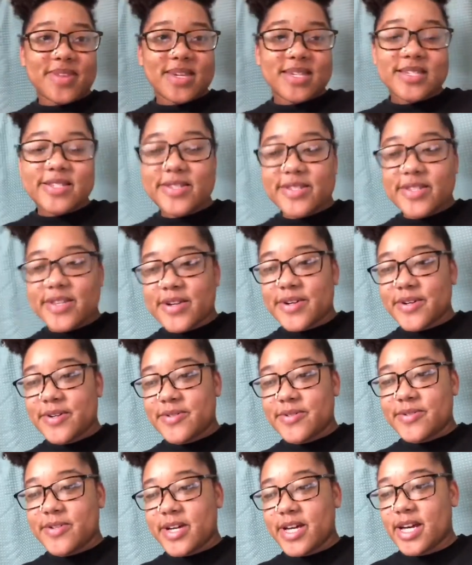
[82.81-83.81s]

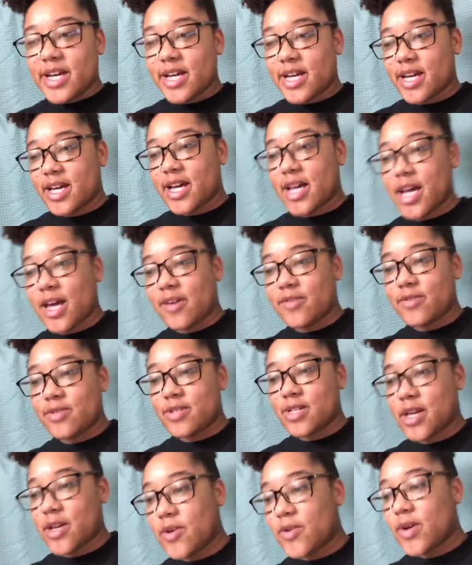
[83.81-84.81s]
So I was
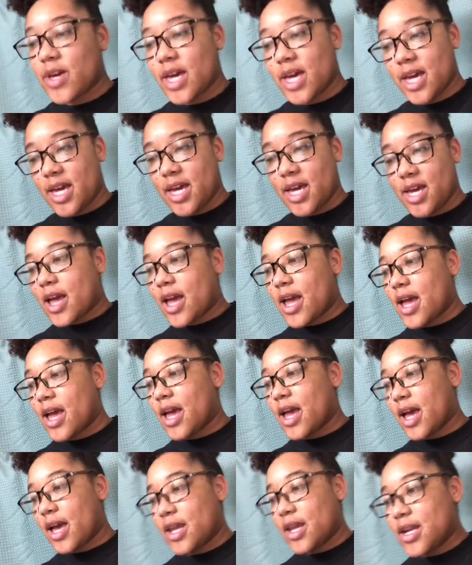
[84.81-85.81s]
like, okay, I
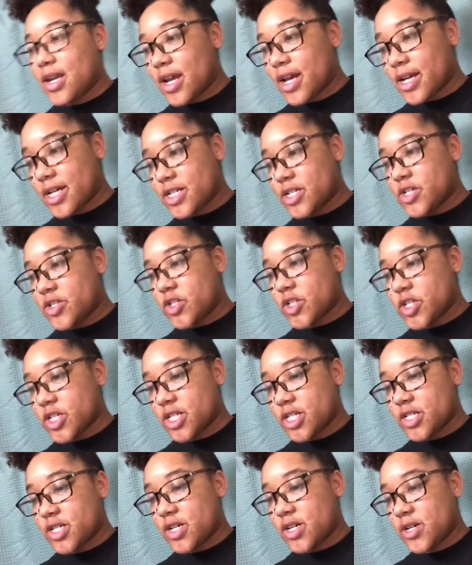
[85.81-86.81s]
had an extra,